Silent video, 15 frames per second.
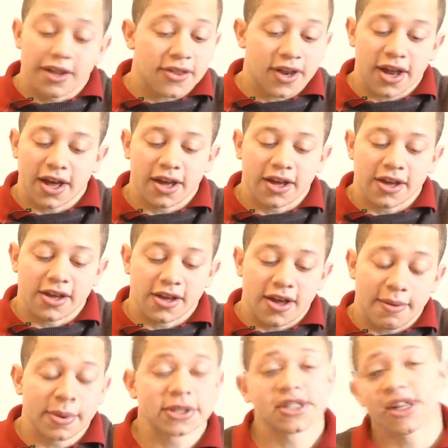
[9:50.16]
I
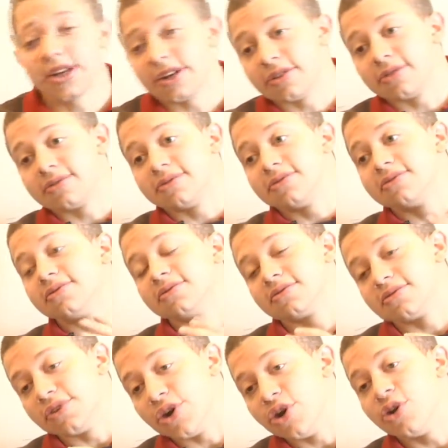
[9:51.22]
basically
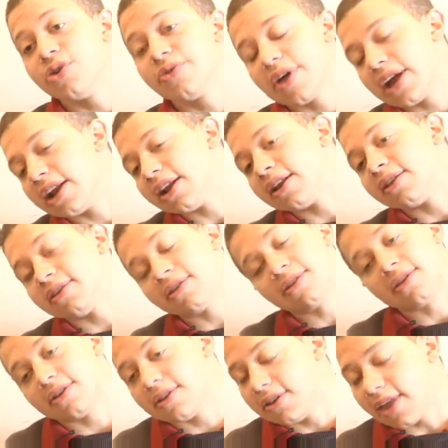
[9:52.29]
knew
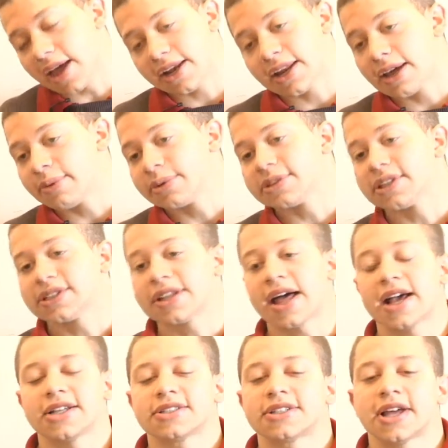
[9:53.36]
that day was his
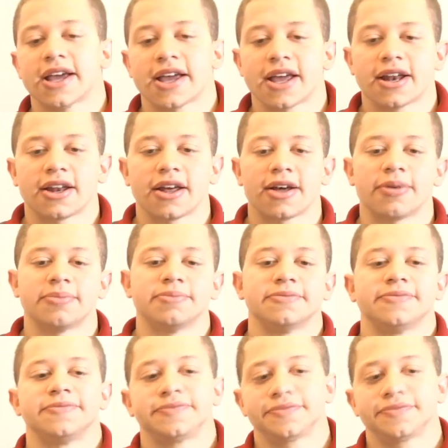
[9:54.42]
last day, and